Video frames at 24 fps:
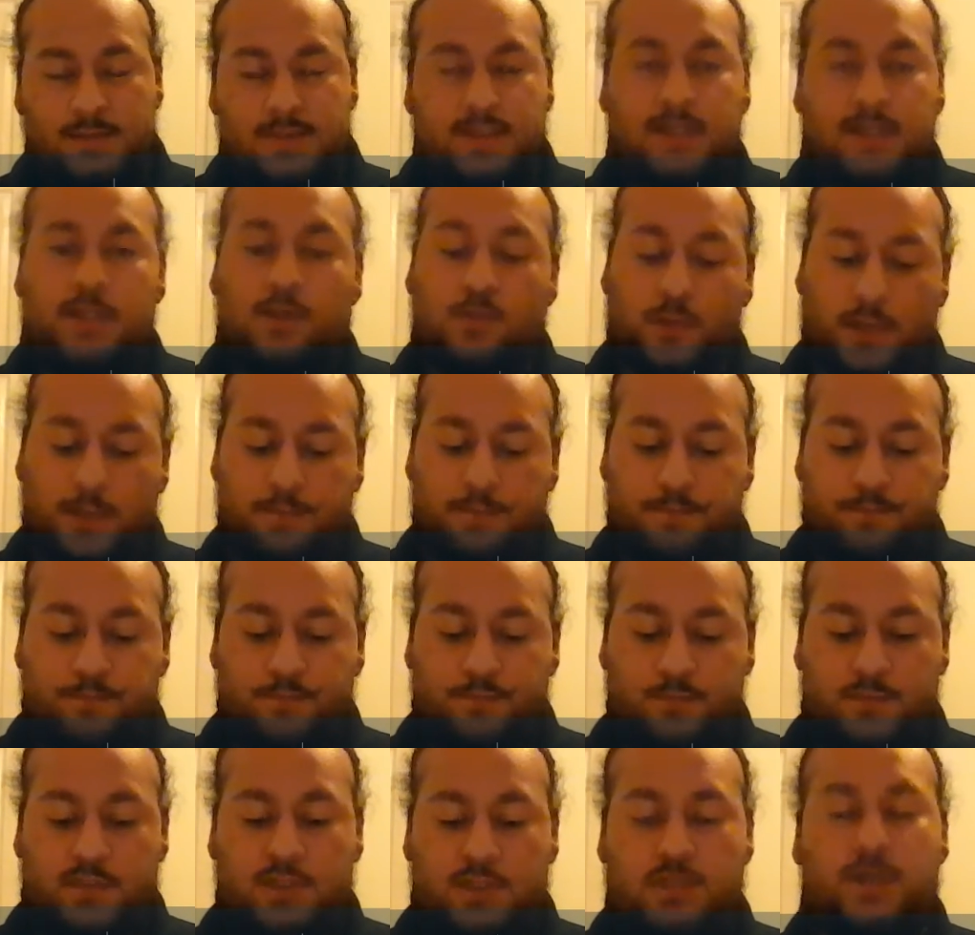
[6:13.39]
Tell you what,
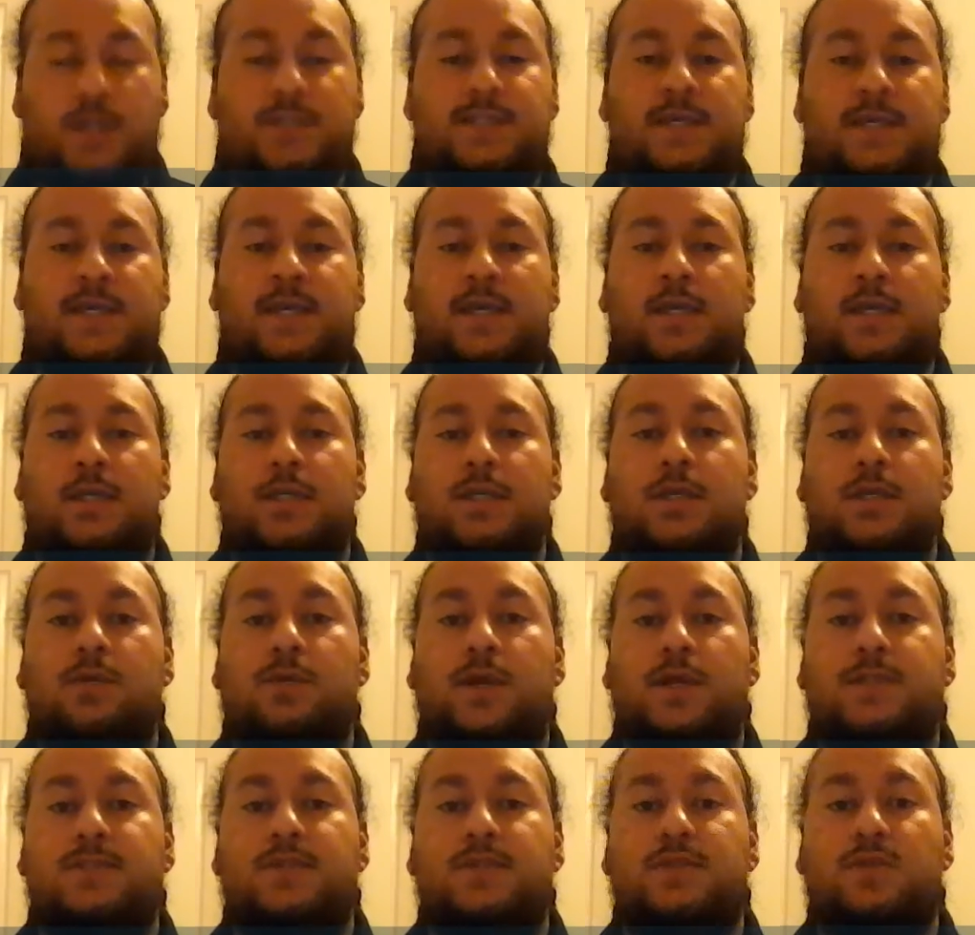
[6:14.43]
try taking a new
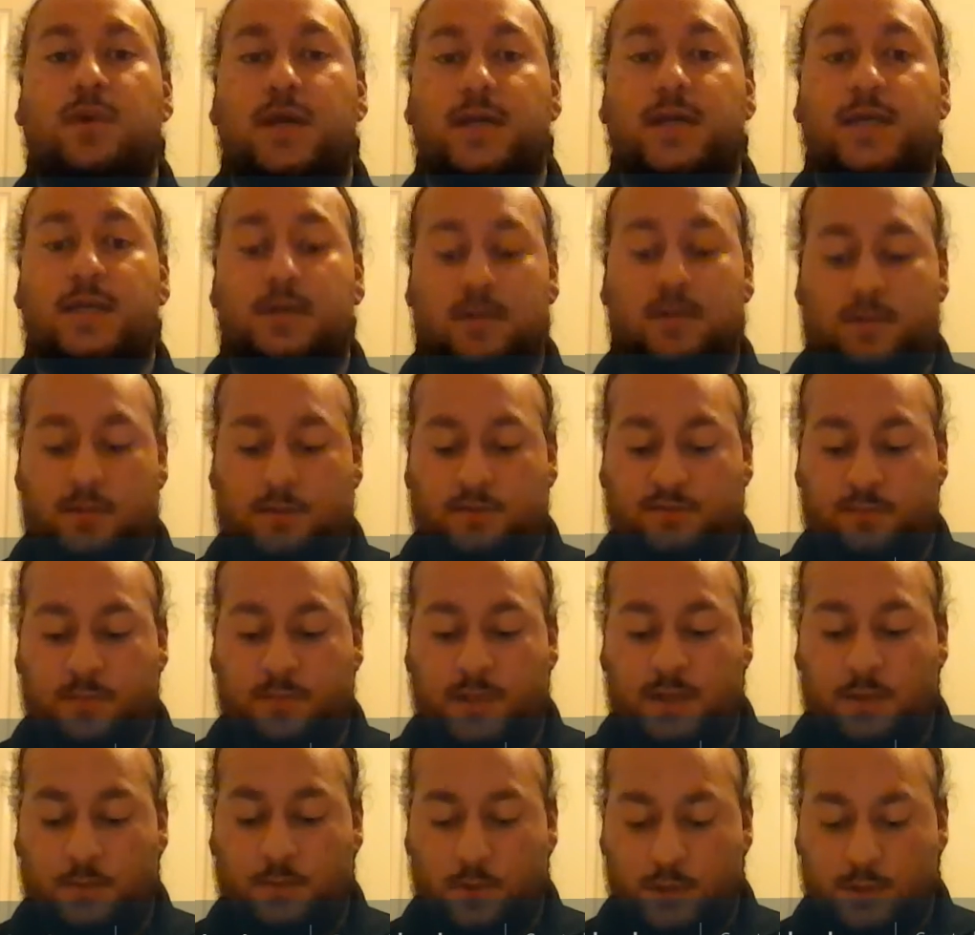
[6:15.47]
route to work from
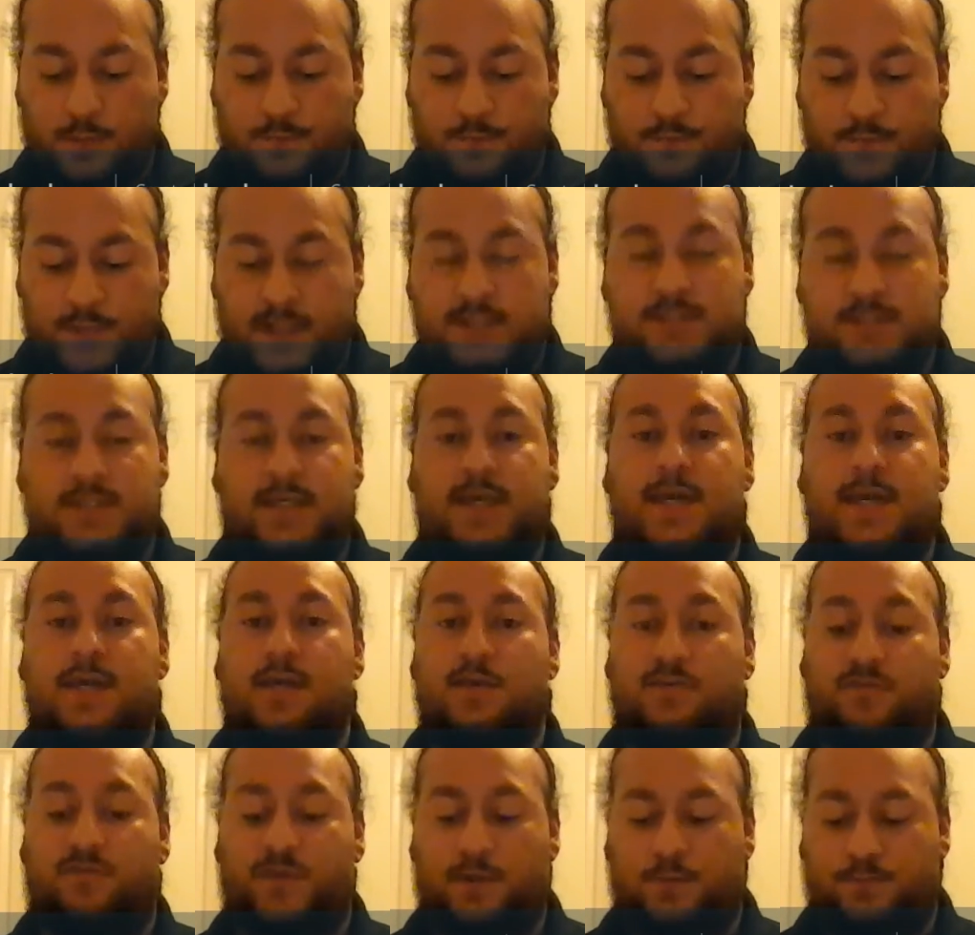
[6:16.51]
now on and see how
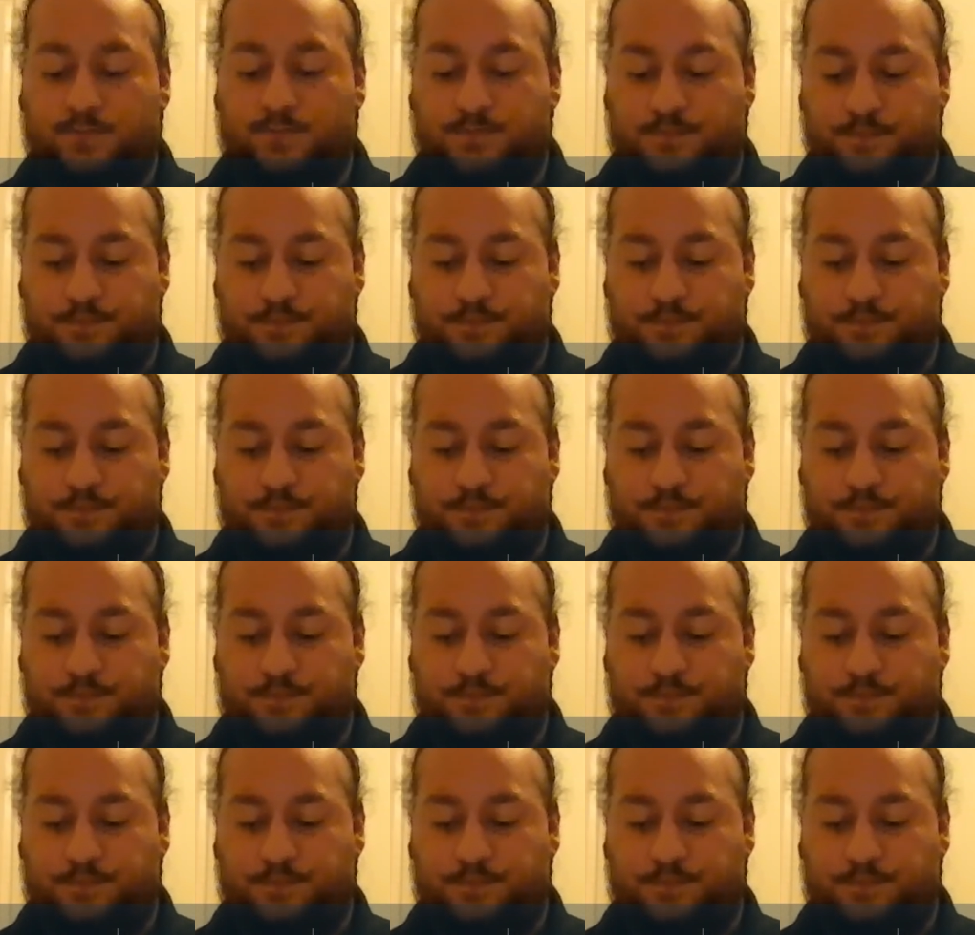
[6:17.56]
you feel.